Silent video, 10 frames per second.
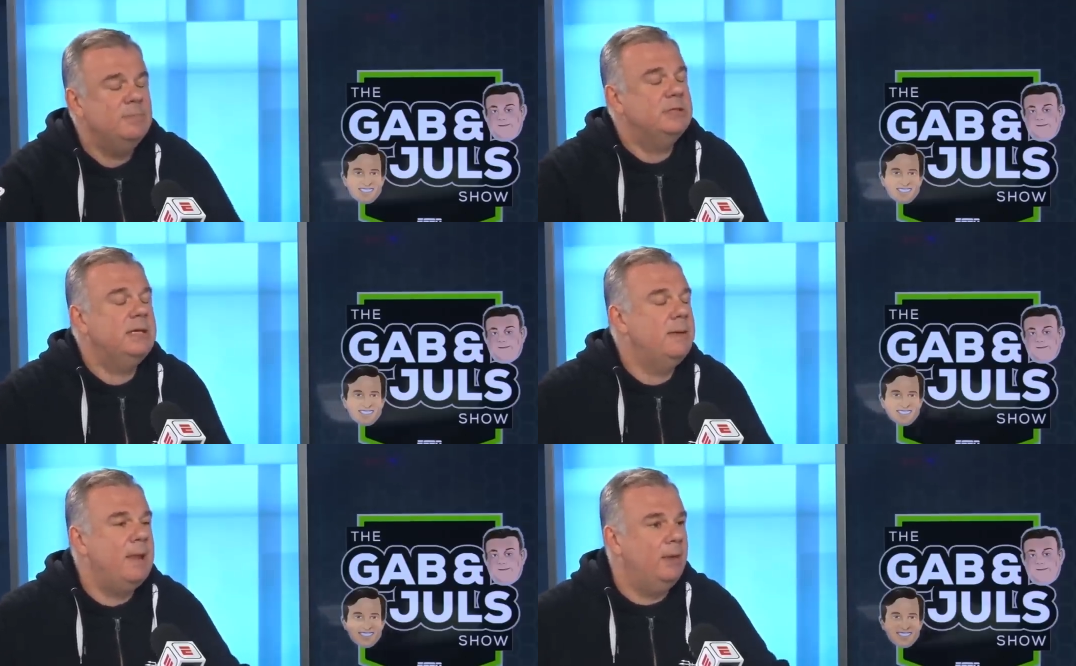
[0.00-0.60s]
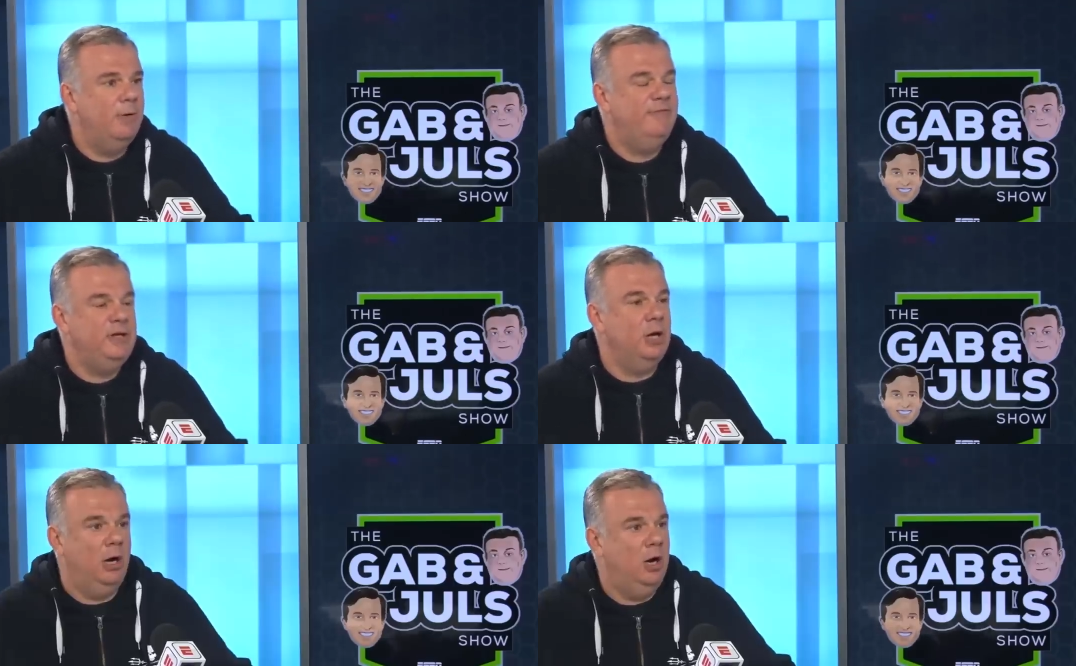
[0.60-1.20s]
Speaker 1: I'm just saying Dembele and
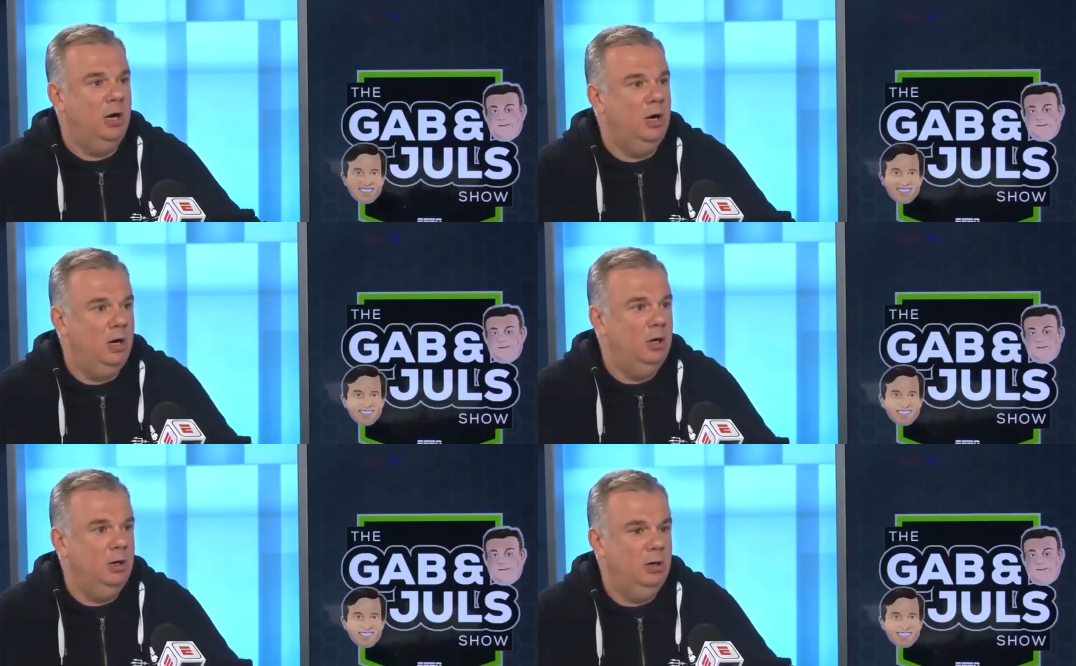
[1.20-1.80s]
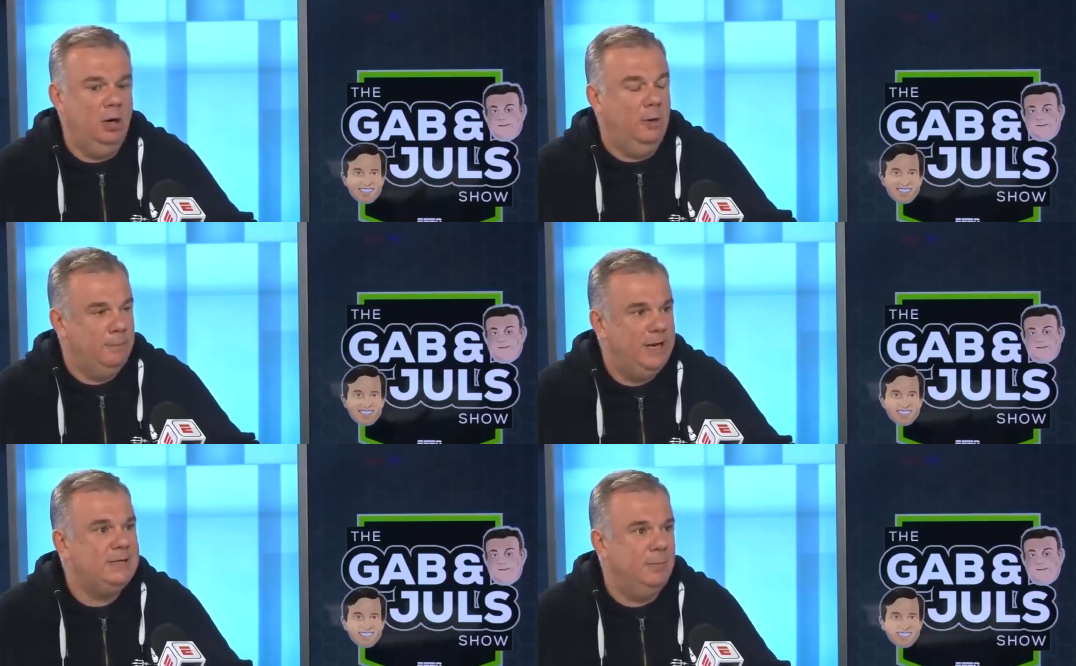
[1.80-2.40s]
Rafinha are are, are
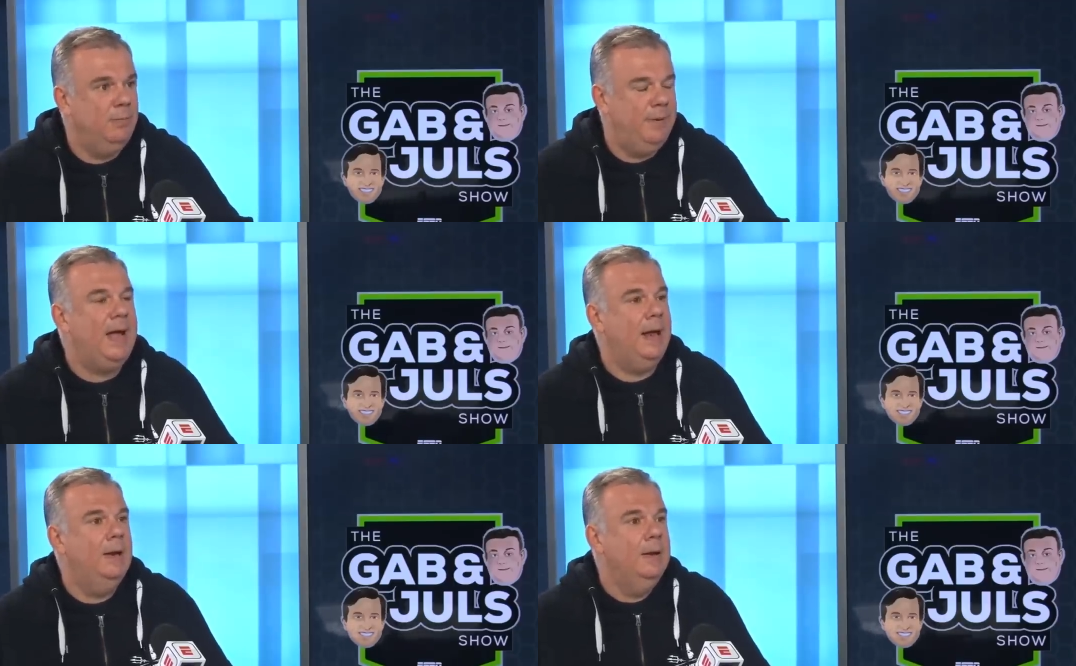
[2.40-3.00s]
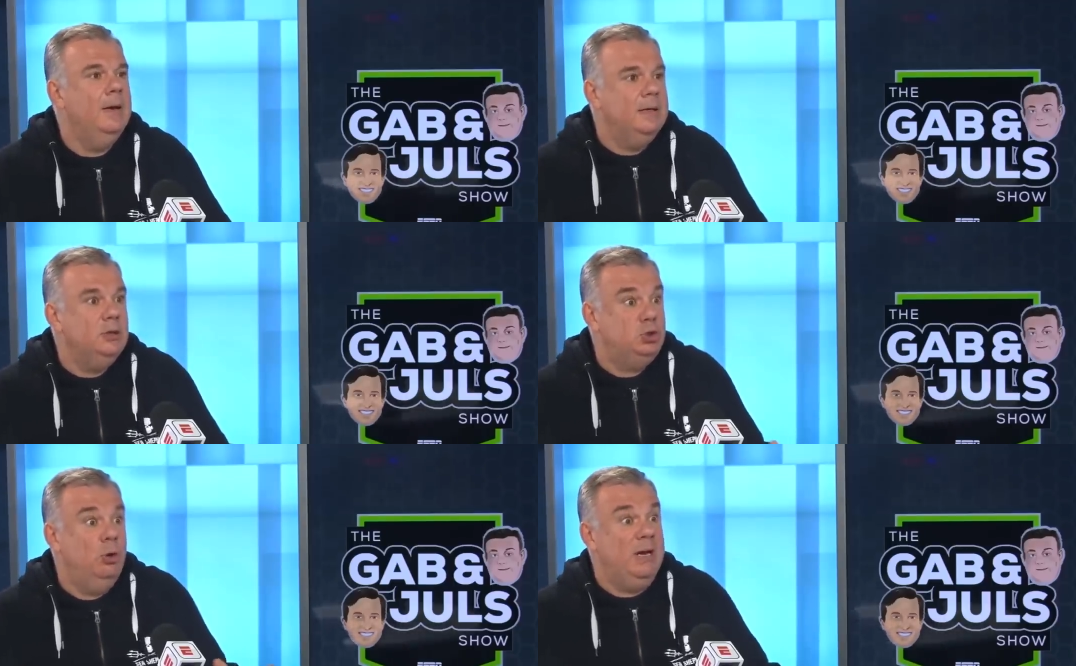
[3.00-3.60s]
predictable, but
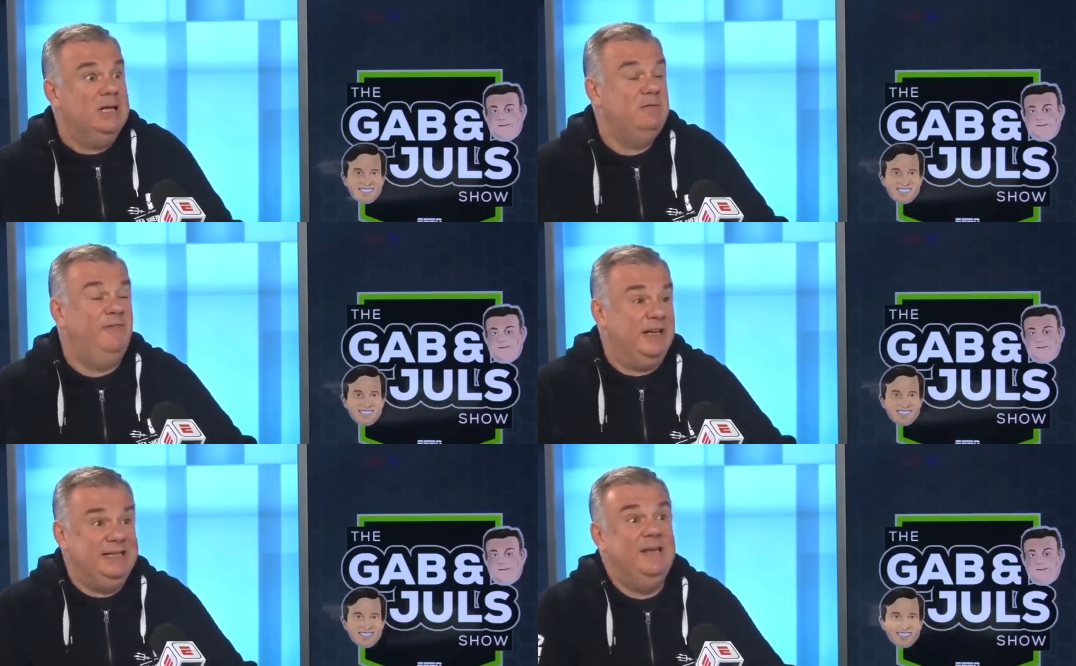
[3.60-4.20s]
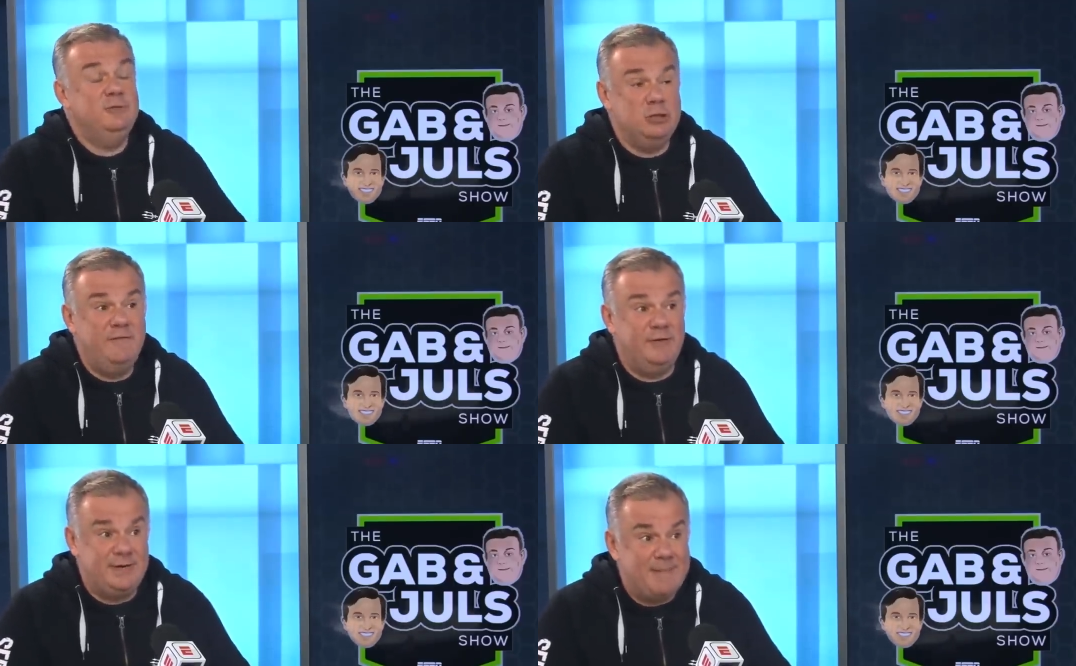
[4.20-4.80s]
surely Ansu Fati gives you a
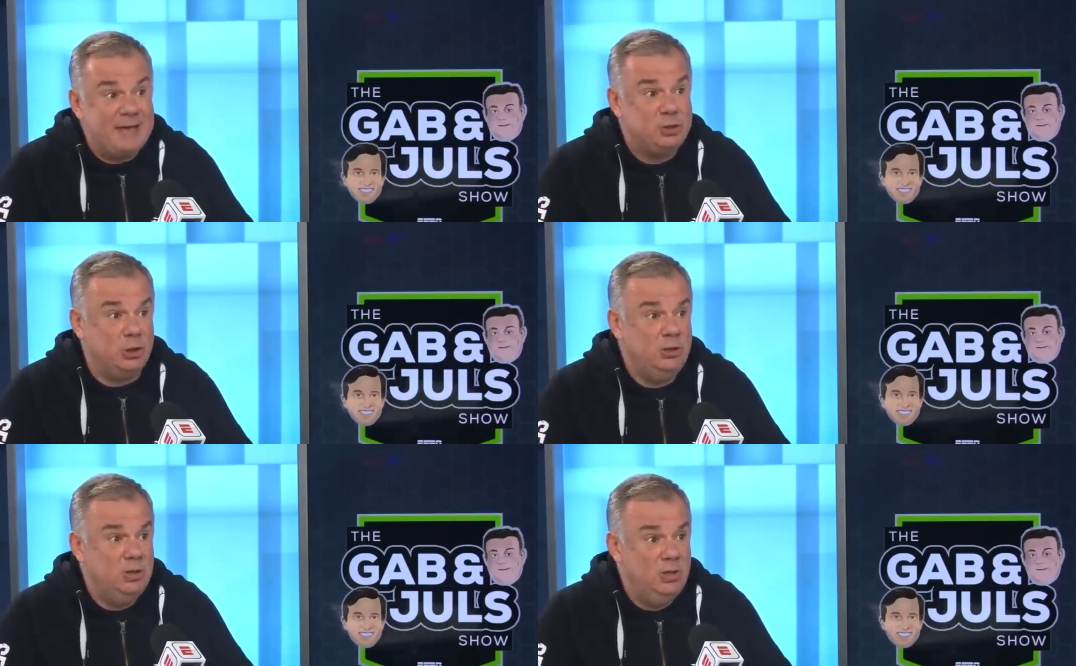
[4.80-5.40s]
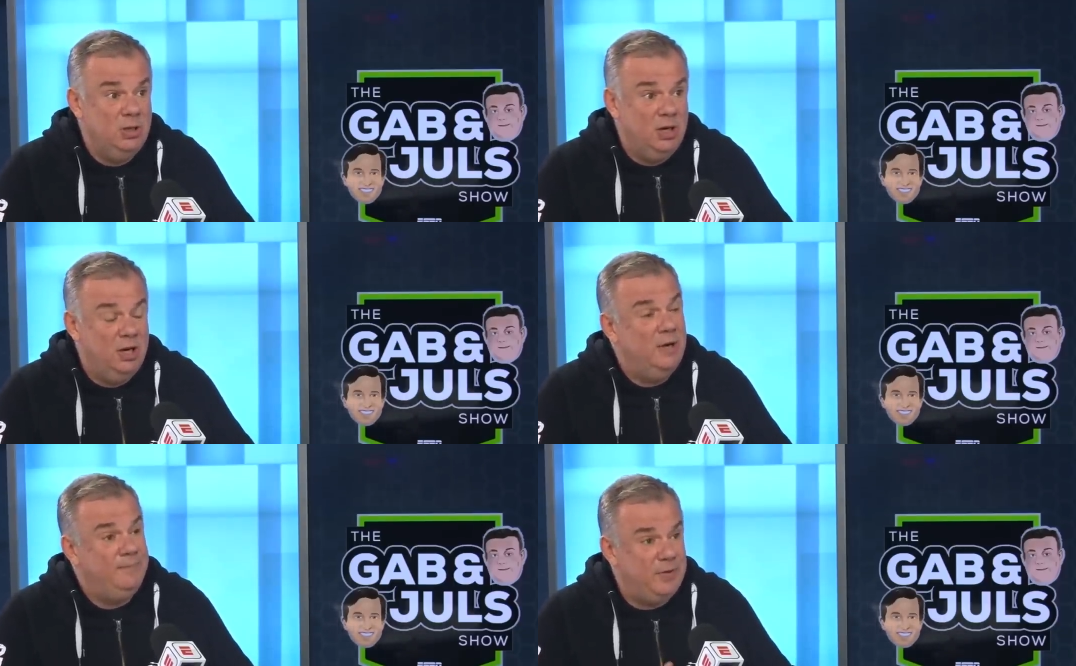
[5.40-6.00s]
different dimension. Yeah,
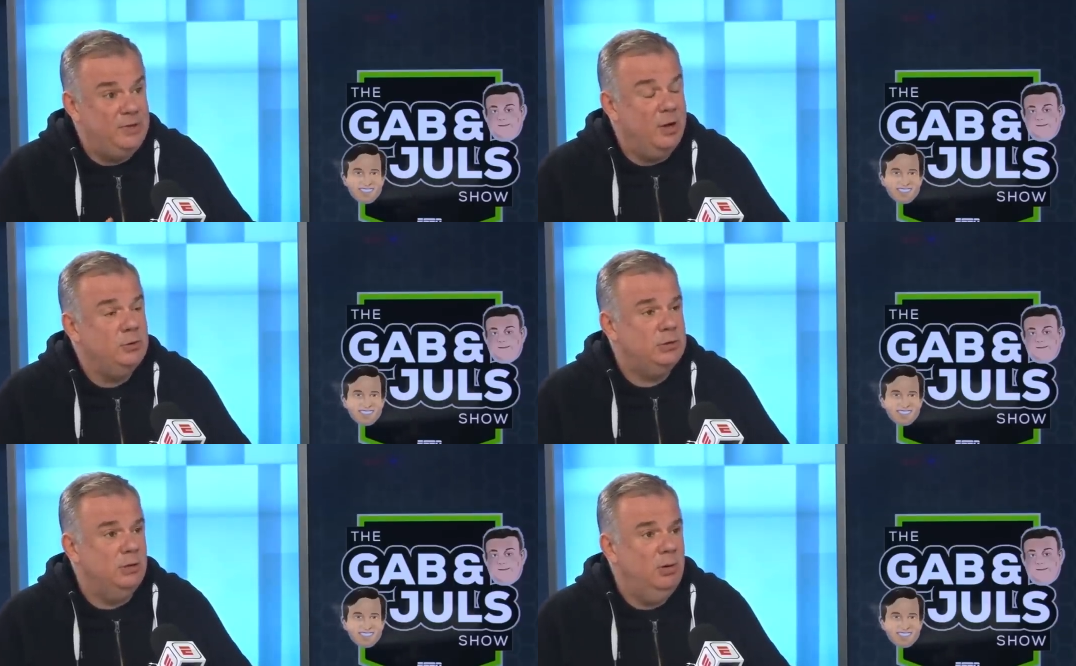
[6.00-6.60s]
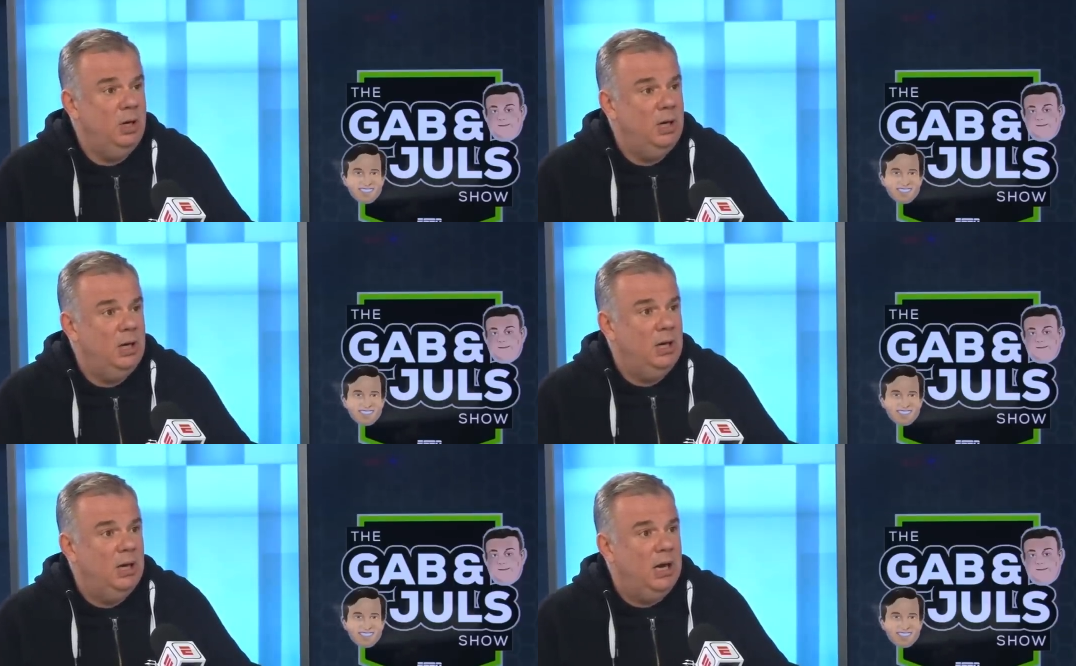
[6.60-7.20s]
yeah, yeah. Than those two.
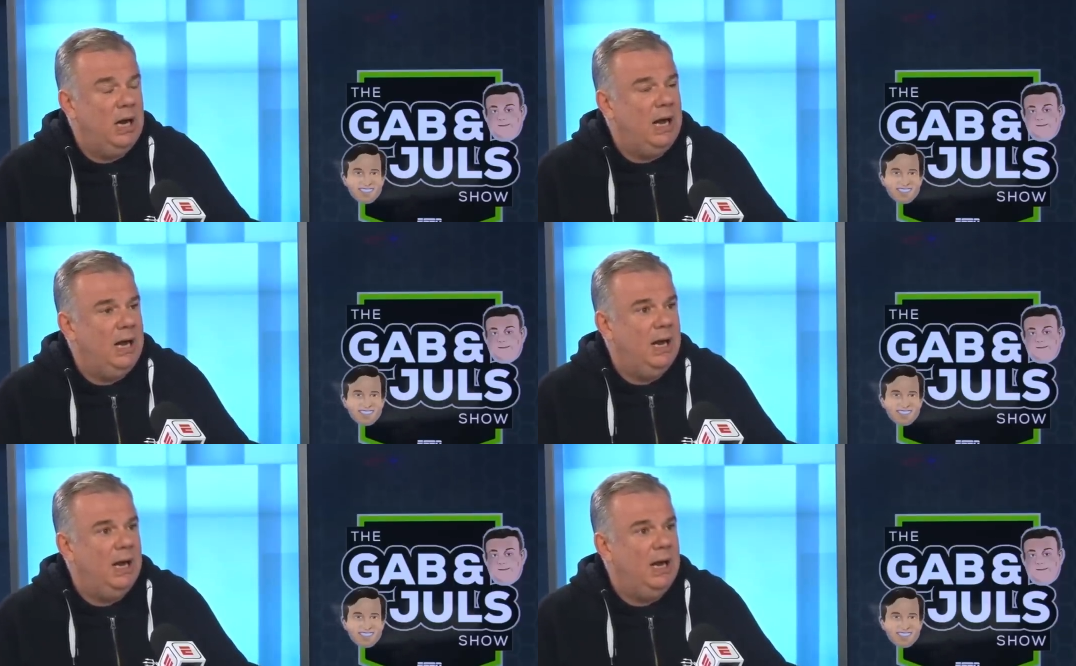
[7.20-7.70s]
I don't know.